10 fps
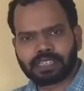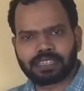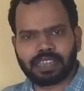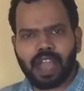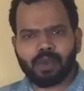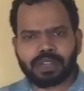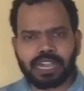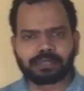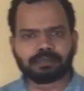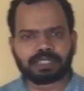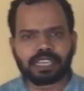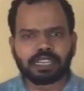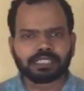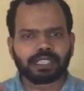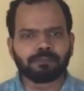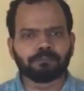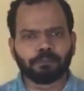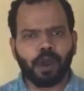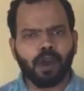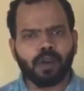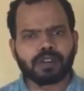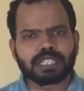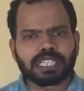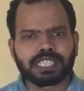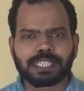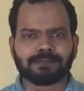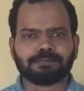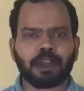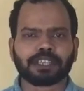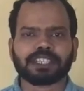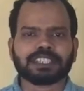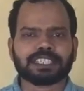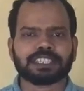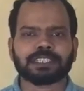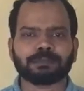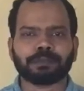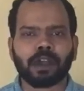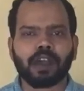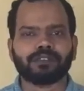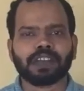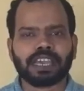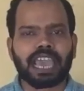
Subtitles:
Now comes the most important step of